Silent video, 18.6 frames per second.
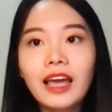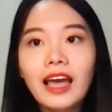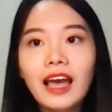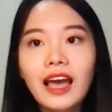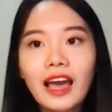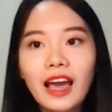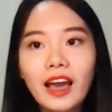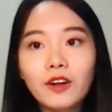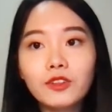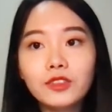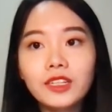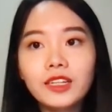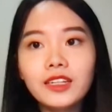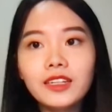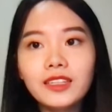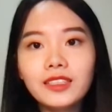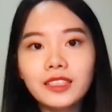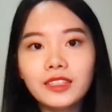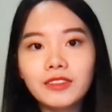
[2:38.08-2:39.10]

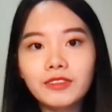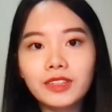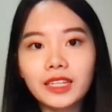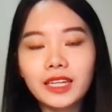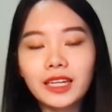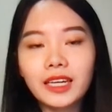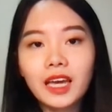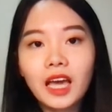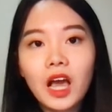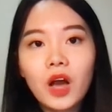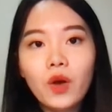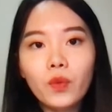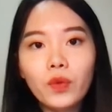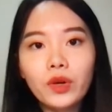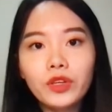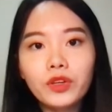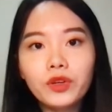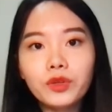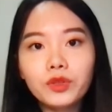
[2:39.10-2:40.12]
Alternatively, we
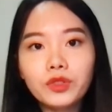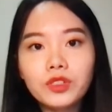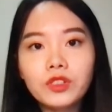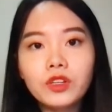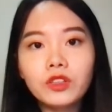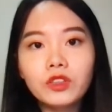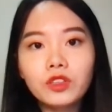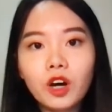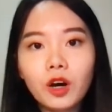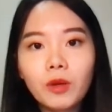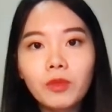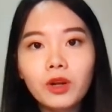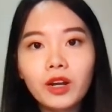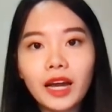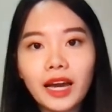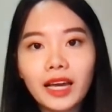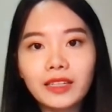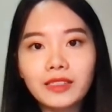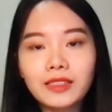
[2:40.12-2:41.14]
use the
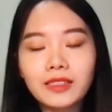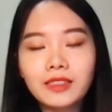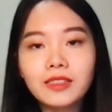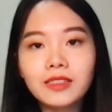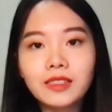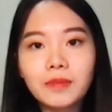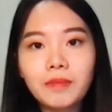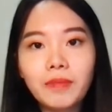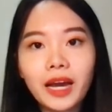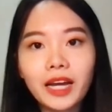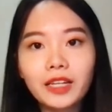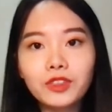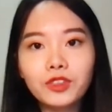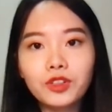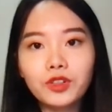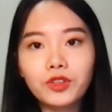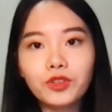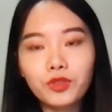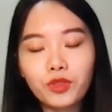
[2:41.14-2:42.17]
normalized
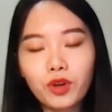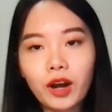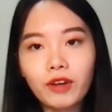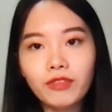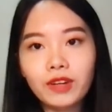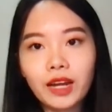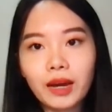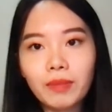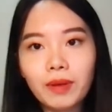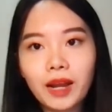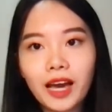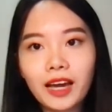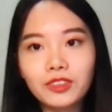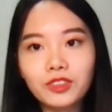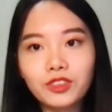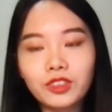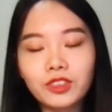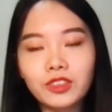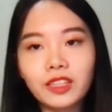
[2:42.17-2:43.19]
symmetric graph
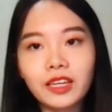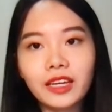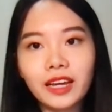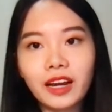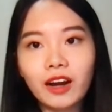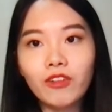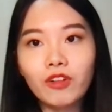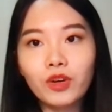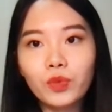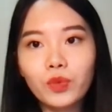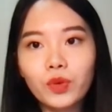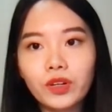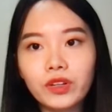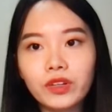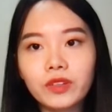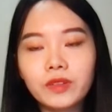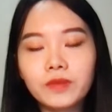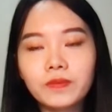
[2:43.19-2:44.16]
Laplacian in our work.